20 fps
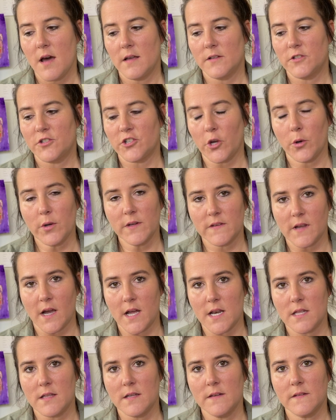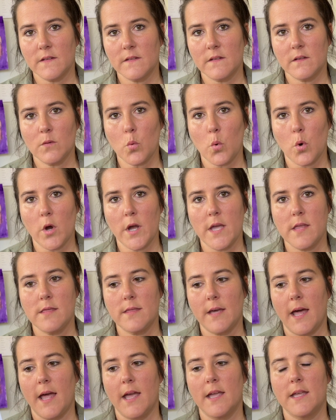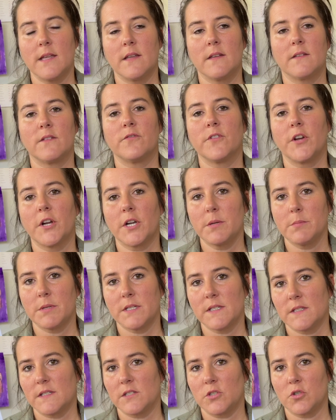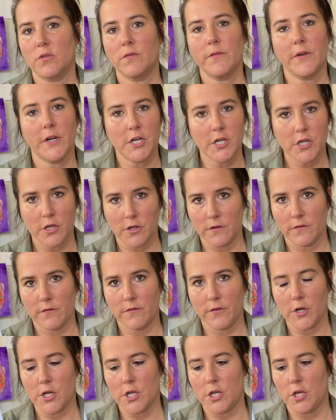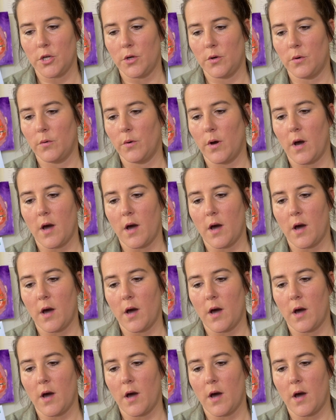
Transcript: So excited. This is the one that is very medicinal, very good for you.